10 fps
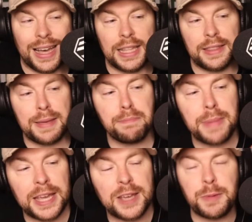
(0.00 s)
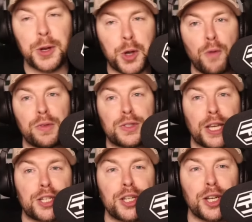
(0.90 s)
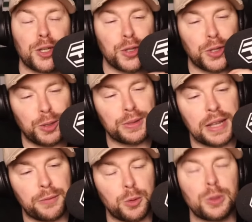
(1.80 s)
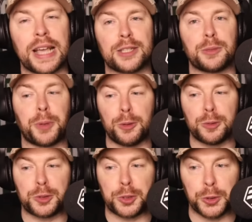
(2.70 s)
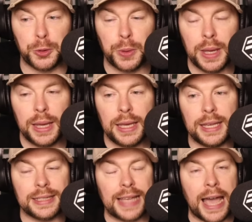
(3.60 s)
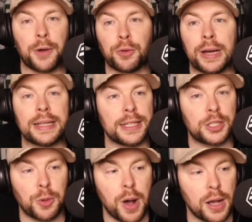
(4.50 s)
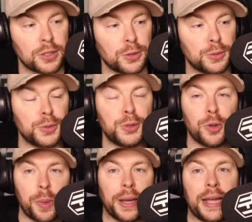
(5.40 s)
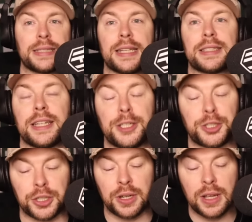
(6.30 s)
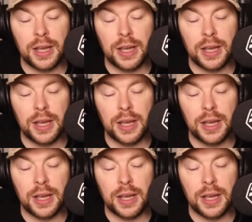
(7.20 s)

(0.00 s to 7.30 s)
There may have been a conversation along those levels, as opposed to he has outright said to Arsenal, you're my next destination.